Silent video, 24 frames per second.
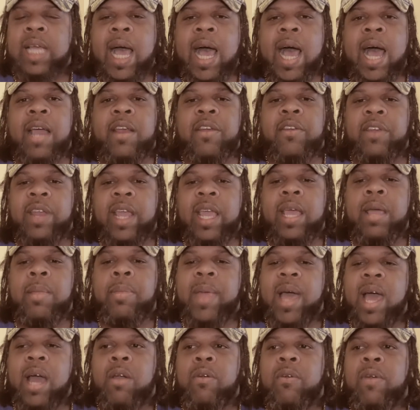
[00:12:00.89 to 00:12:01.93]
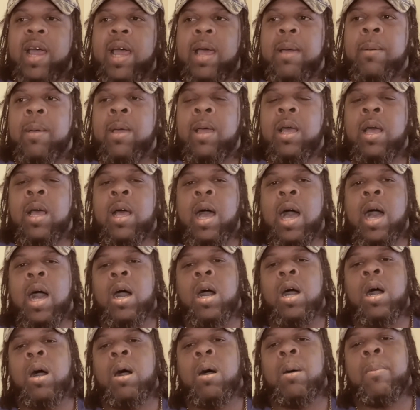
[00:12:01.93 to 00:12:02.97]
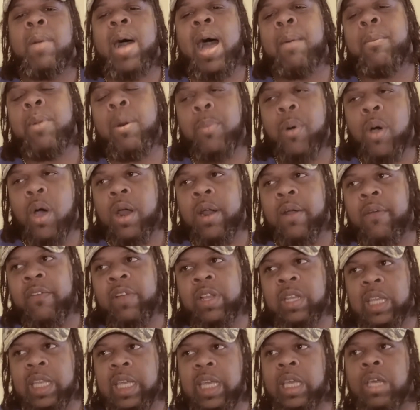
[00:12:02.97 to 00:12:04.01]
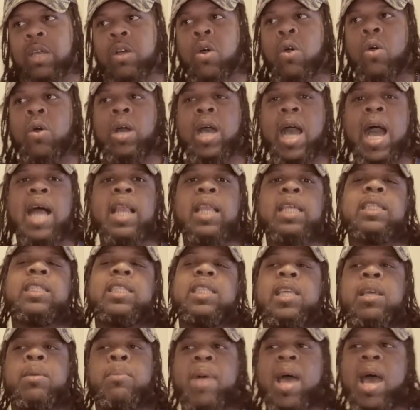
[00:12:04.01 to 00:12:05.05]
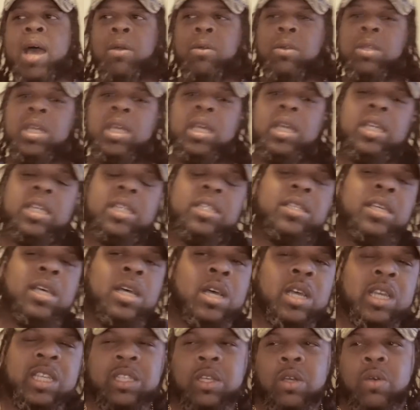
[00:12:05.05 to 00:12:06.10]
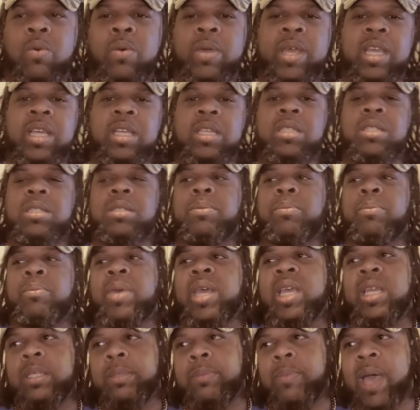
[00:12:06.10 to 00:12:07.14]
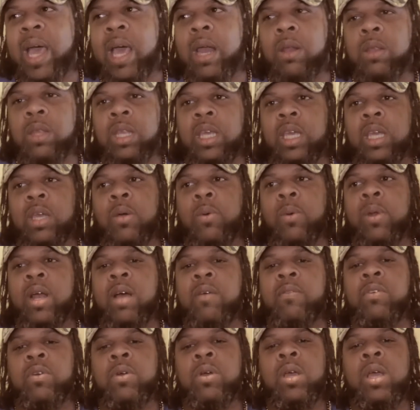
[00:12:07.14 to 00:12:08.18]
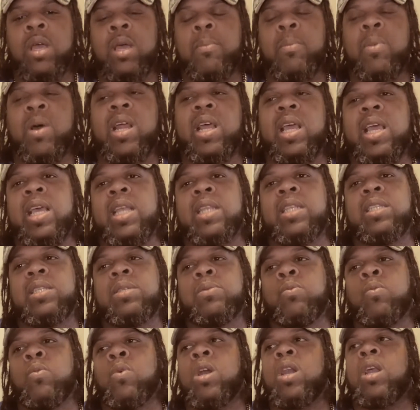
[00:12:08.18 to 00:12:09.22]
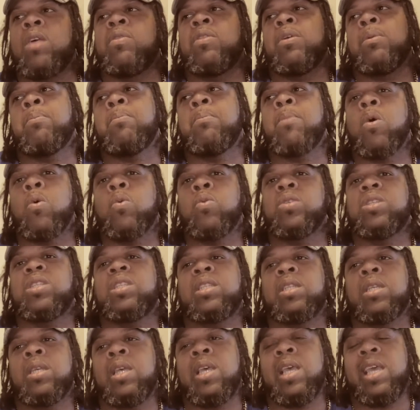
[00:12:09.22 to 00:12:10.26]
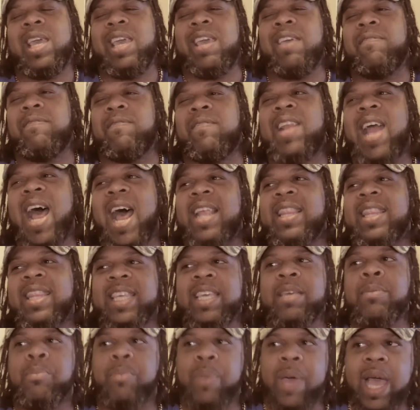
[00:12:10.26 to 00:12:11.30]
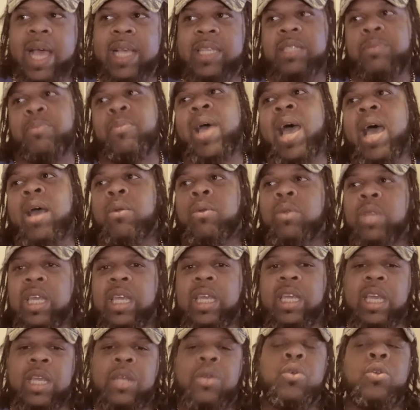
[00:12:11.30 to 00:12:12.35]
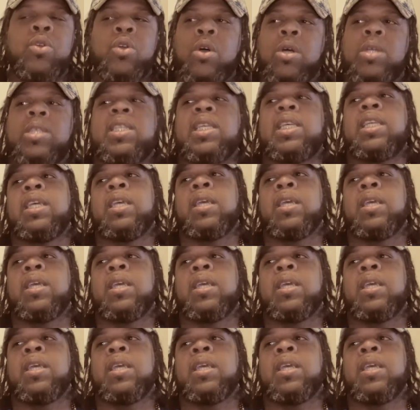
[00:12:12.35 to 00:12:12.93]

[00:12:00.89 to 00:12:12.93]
I create in battle rap. I'm a part of a league called Coliseum Battle League. It's a Queens-based battle league or whatever, but it's one of the most, if not the best, battle league in New York City.